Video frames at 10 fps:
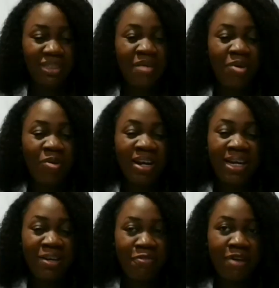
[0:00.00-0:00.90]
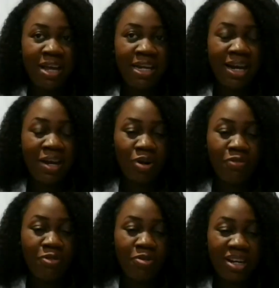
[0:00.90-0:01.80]
But what I did find out with
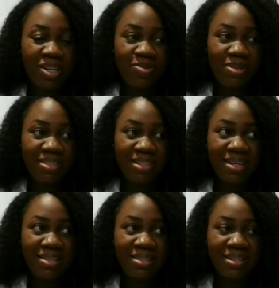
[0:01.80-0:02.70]
Forex was that